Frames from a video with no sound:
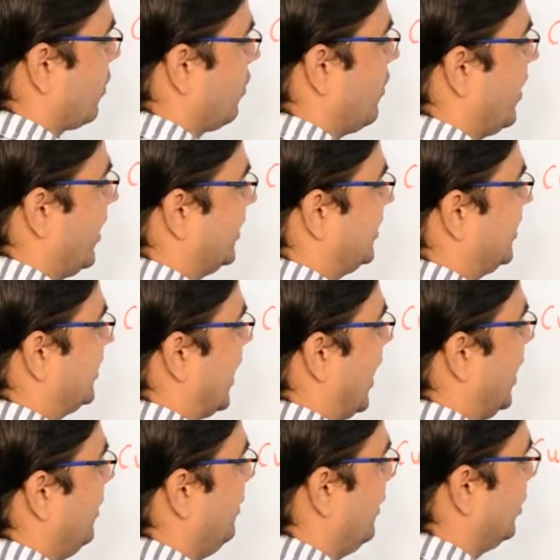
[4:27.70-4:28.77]
Whereas
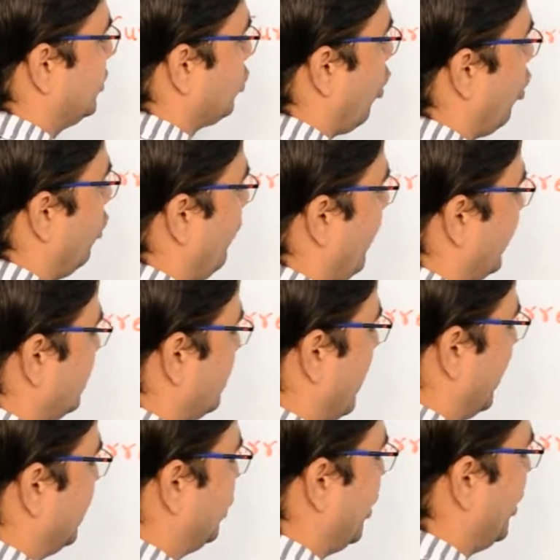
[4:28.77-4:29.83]
time is always
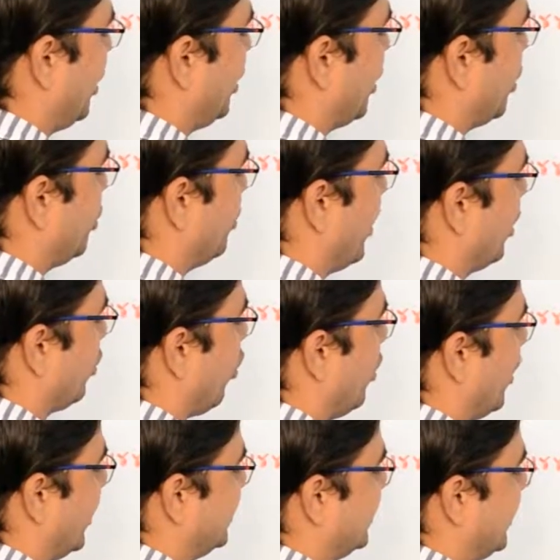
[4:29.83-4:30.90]
measured in a unit
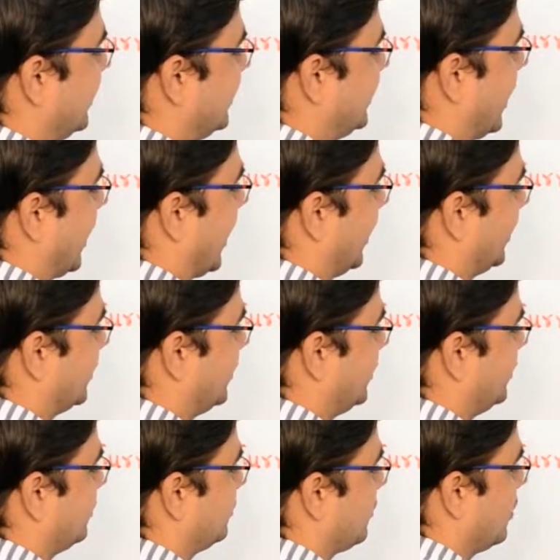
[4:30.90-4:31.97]
called as second.
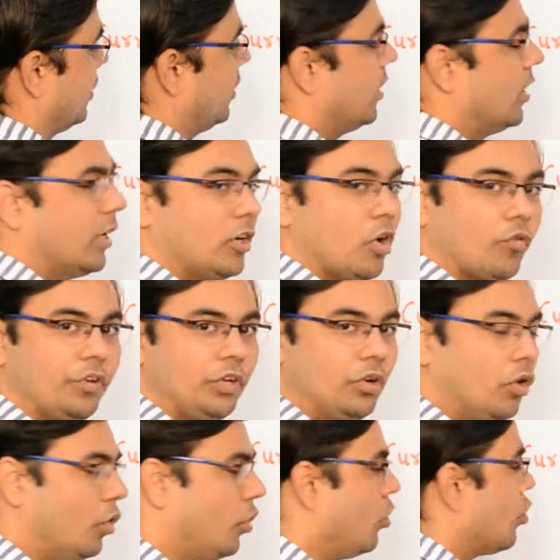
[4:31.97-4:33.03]
Now we
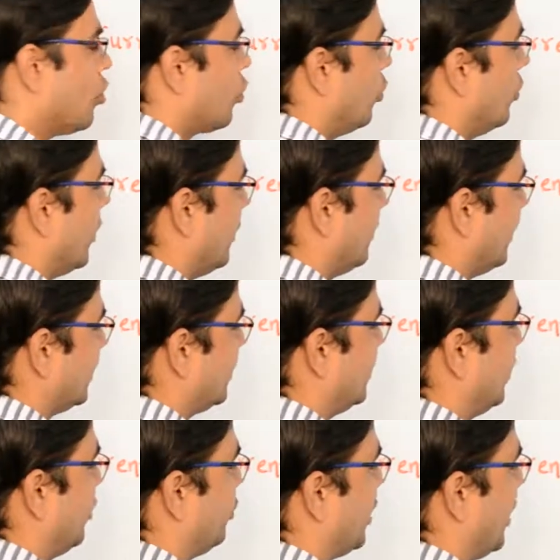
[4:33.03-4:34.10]
know coulomb is
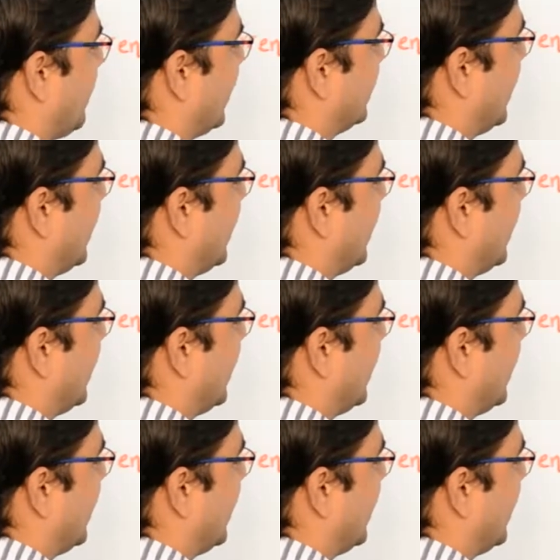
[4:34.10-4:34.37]
denoted by